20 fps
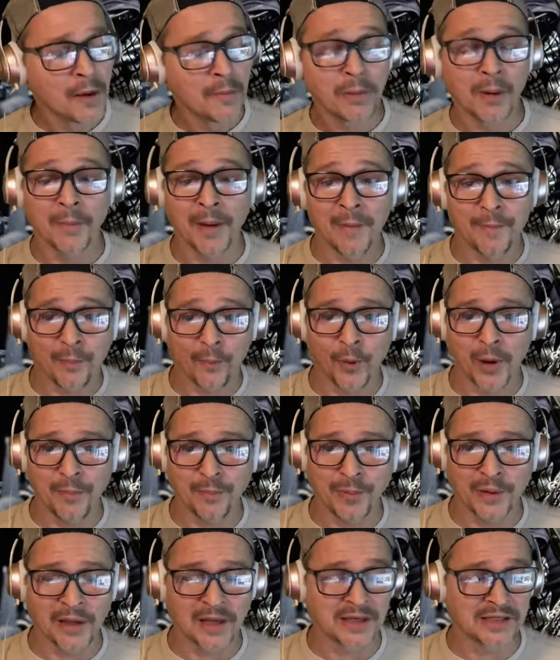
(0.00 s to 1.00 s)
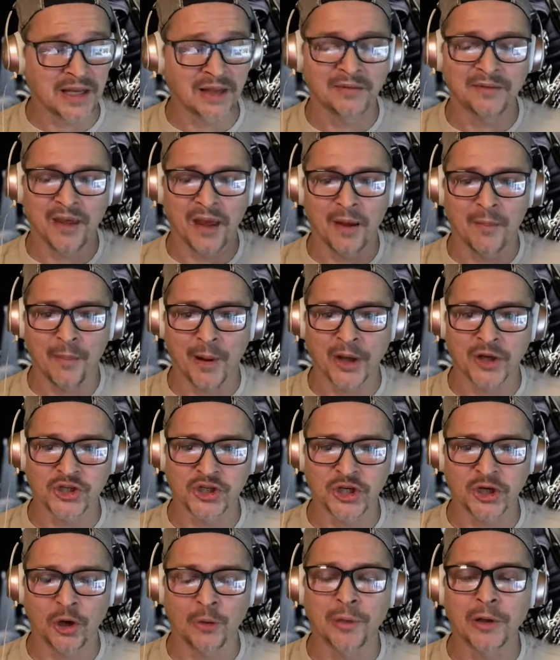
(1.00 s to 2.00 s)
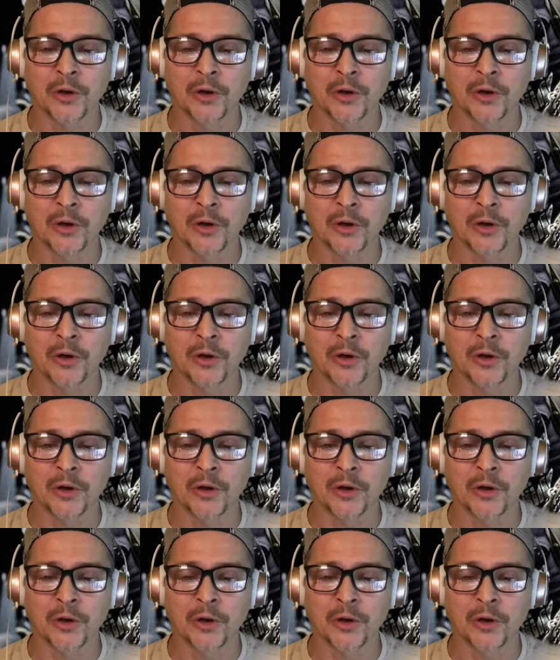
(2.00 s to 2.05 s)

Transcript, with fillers: But my point being is that Dan Bongino,